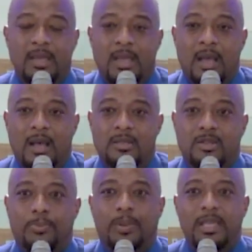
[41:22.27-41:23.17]
Uh,
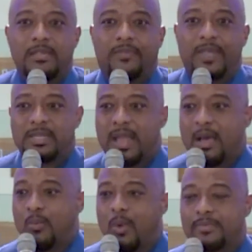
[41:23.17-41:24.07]
so please visit
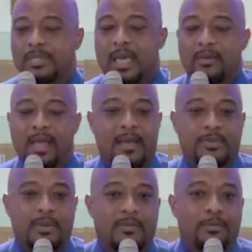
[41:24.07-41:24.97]
our website. We have
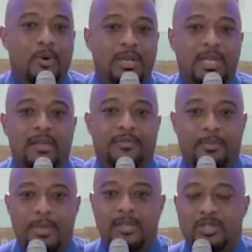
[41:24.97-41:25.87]
some important
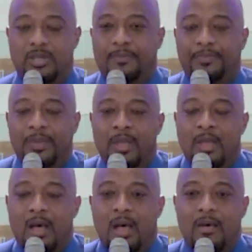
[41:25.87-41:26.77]
information
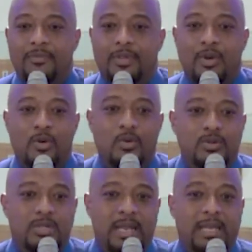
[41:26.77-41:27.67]
uh, for
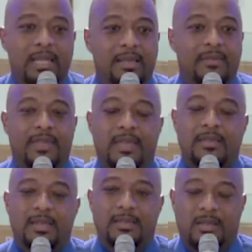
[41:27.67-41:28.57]
those that live
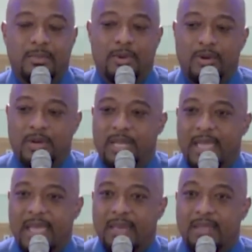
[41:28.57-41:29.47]
in this community
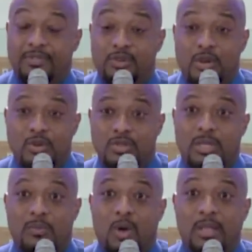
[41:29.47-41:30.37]
and if you know
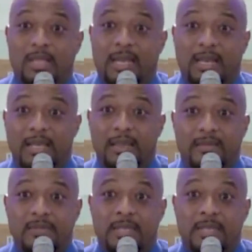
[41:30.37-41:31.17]
someone that lives